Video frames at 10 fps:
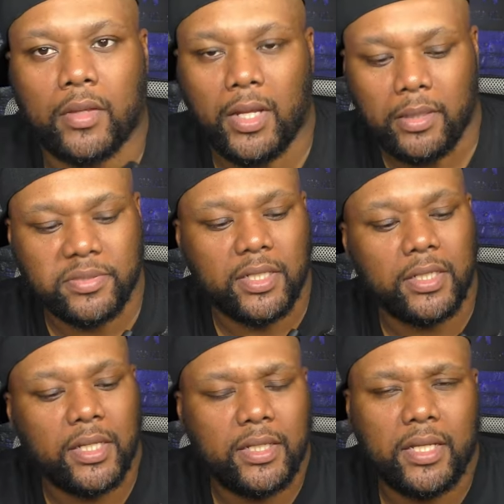And I'm
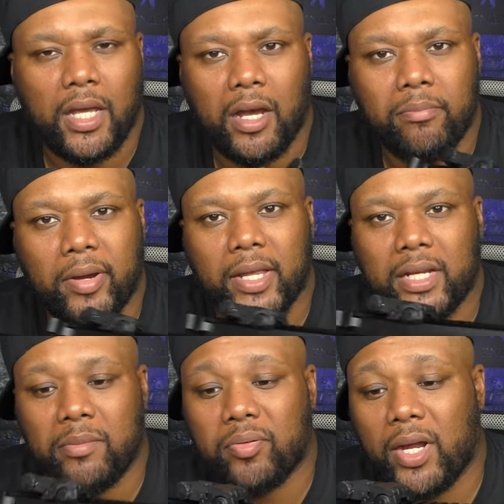still in the breaking
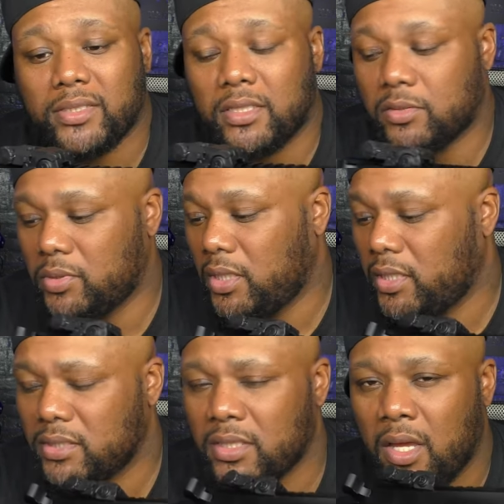in process with
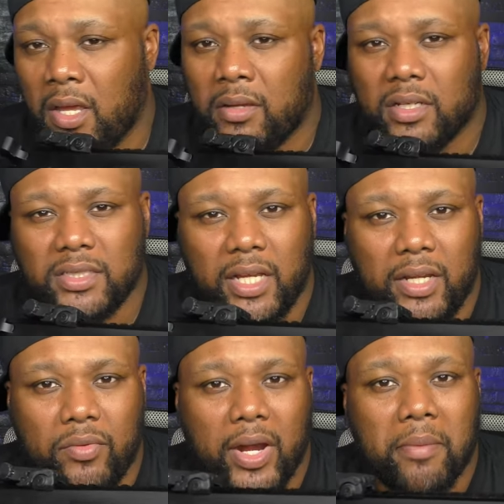this, because
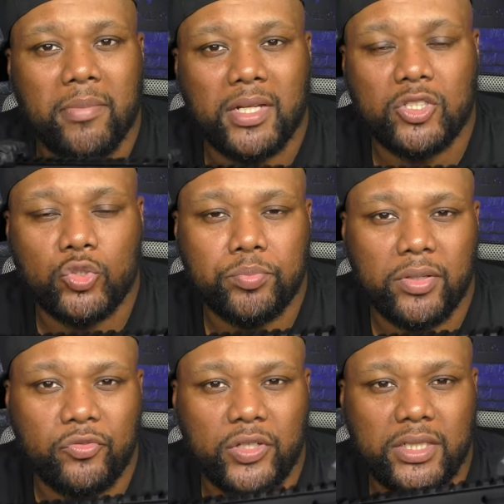they recommend that you
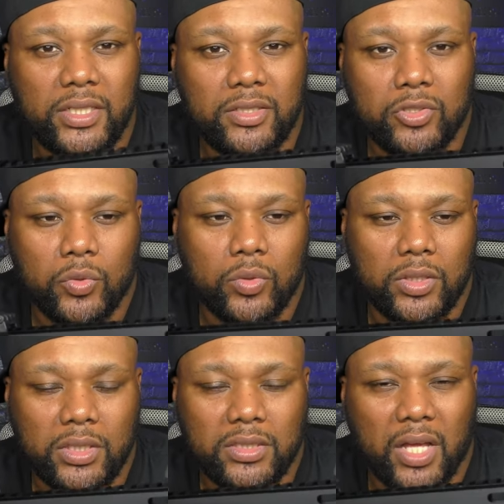put 50 to
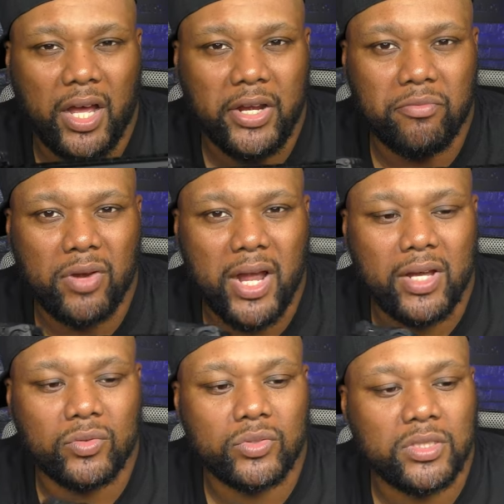at least 100
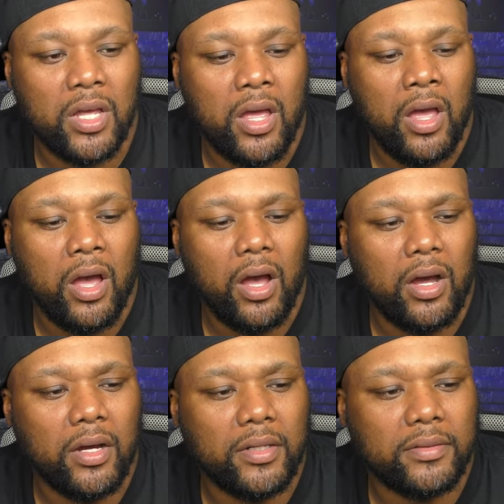rounds
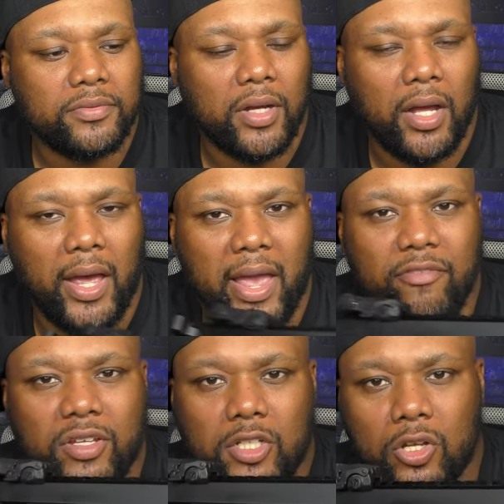of
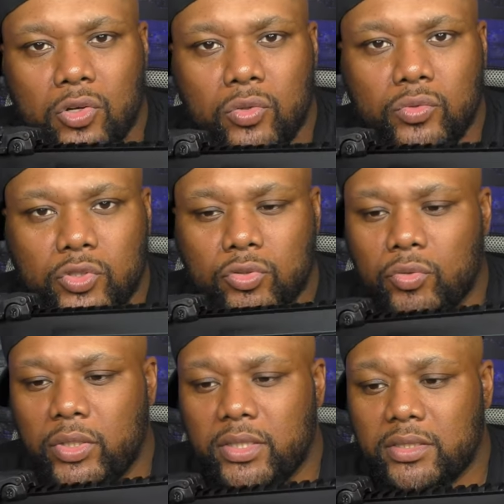heavy loads
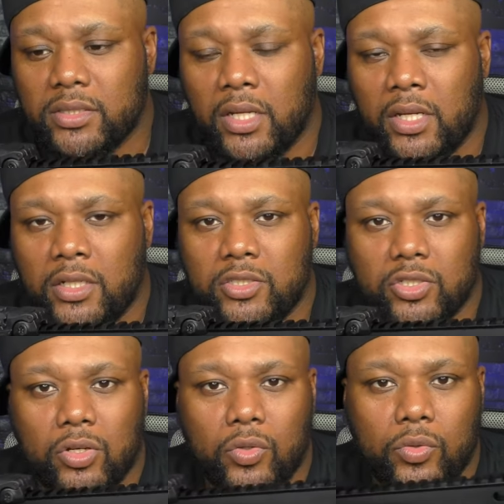through this,
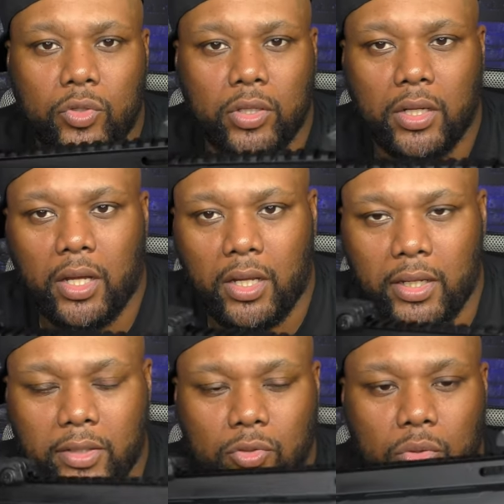so you can
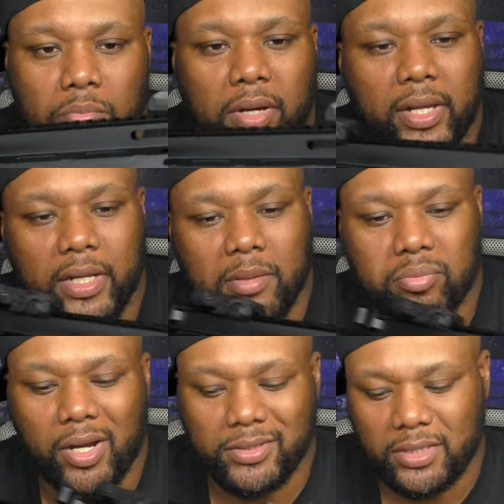get through the breaking in
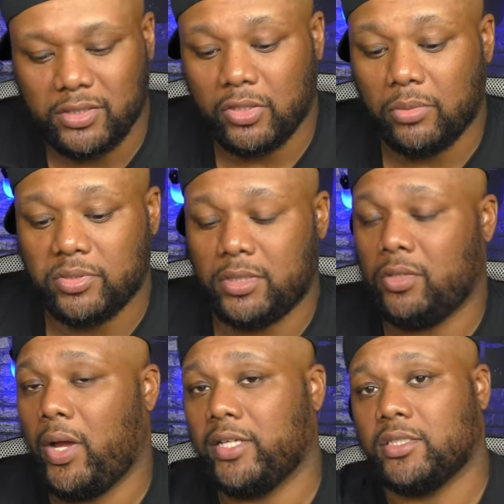process. So I'm
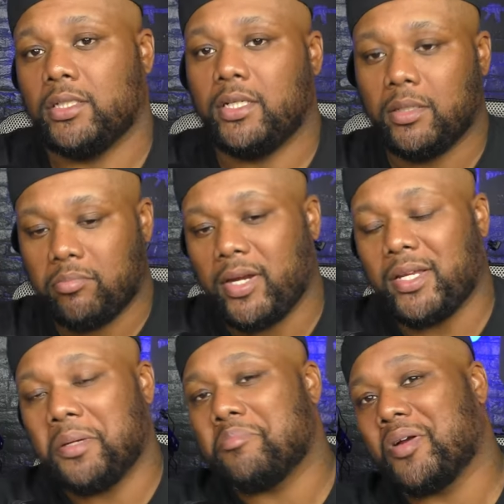still actually in the
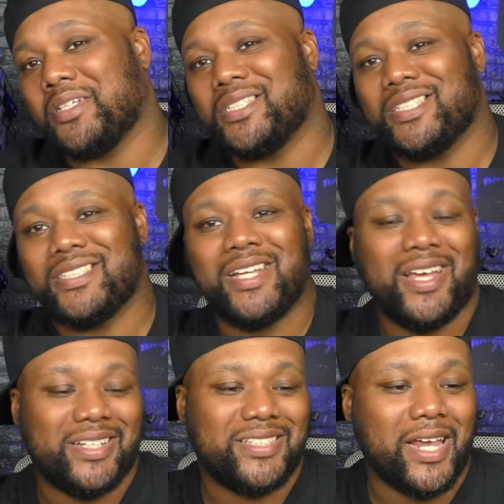breaking in process
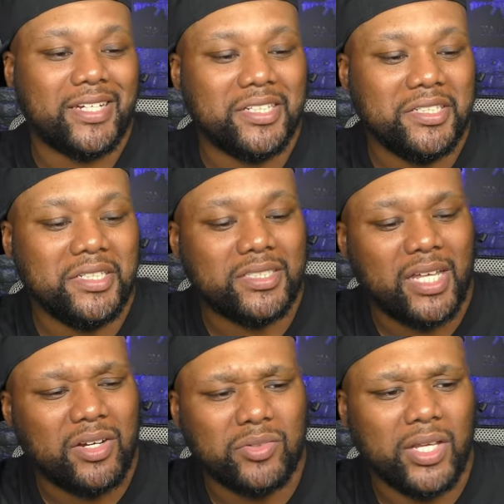technically, because
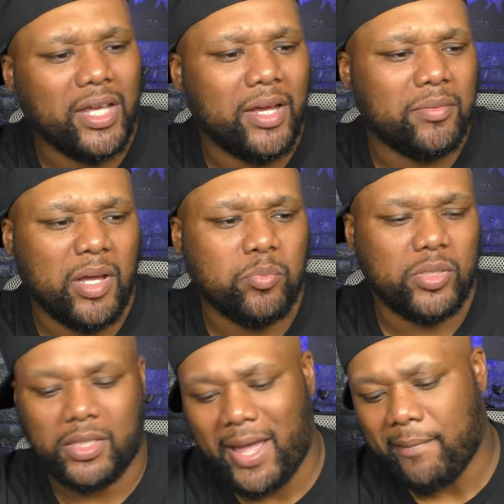I don't think I
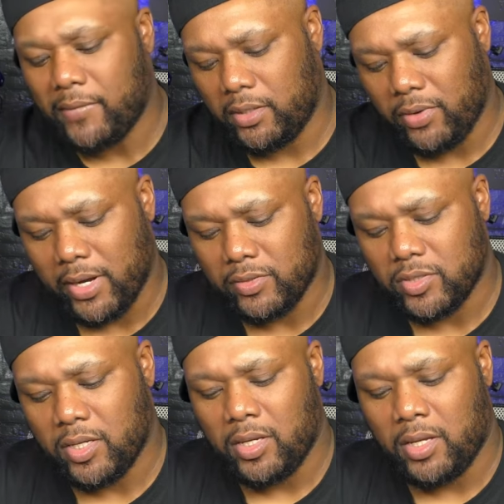put that many
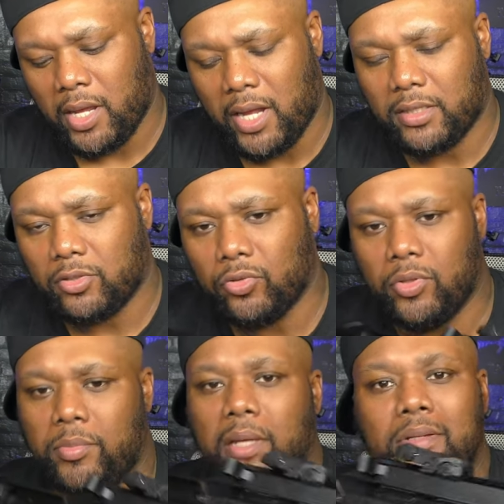rounds through
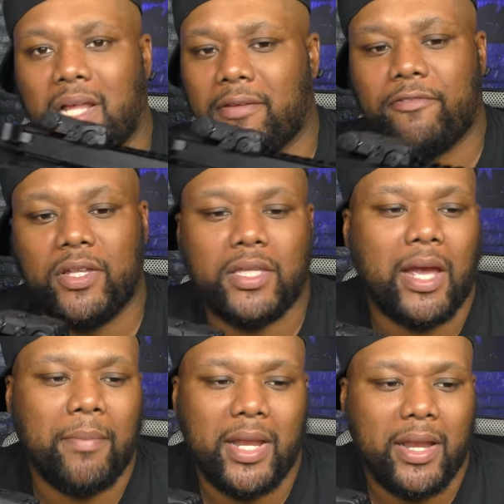it. Maybe like 50.
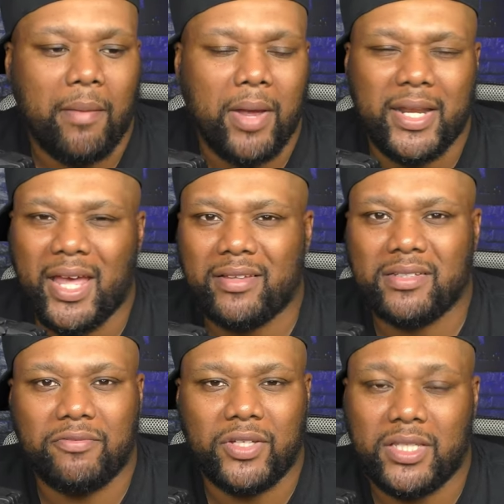I might have got
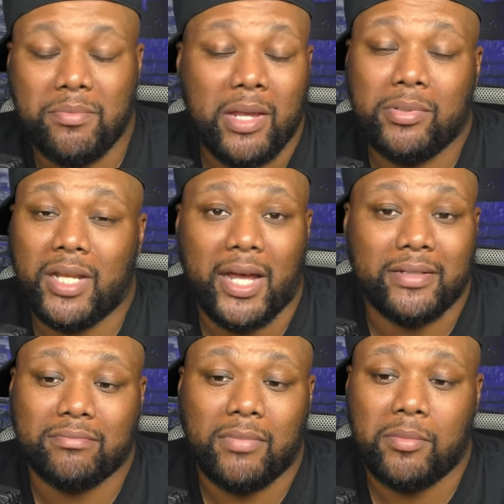to 50. Maybe not.
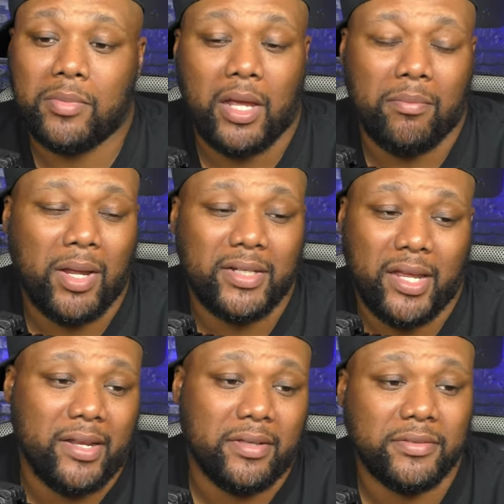Maybe I might
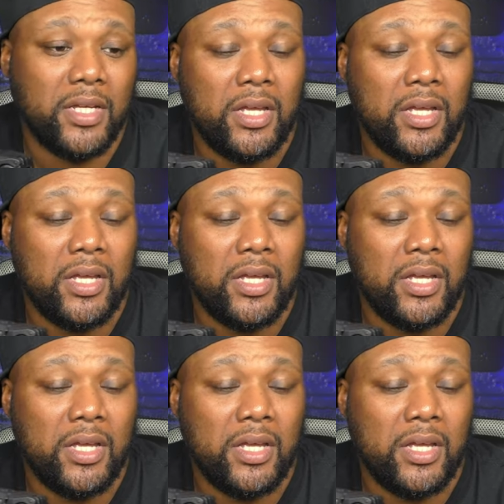not have.